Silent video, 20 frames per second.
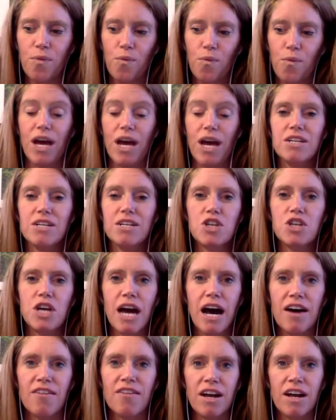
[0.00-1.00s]
we actually
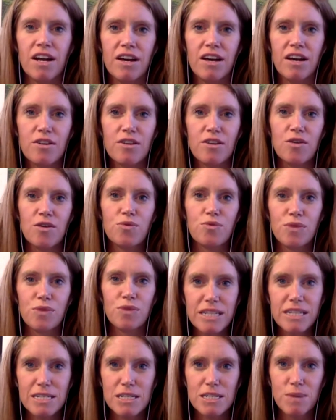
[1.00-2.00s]
have another
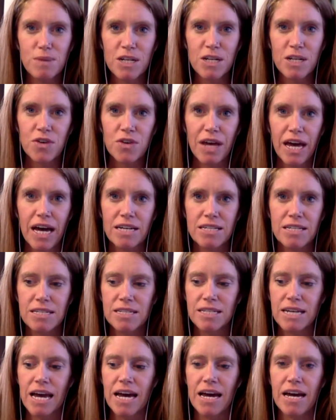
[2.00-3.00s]
really special
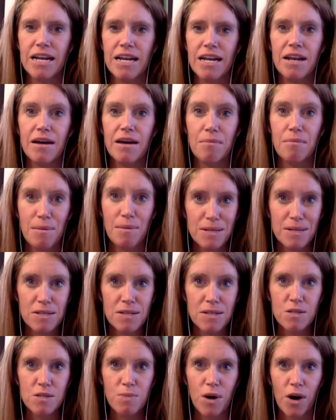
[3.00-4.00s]
guest and my
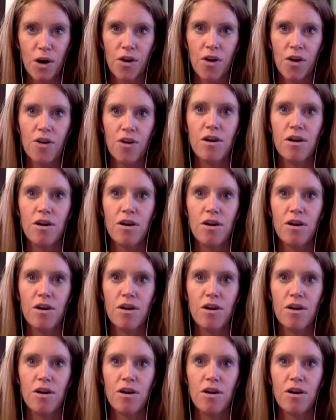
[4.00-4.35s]
business partner,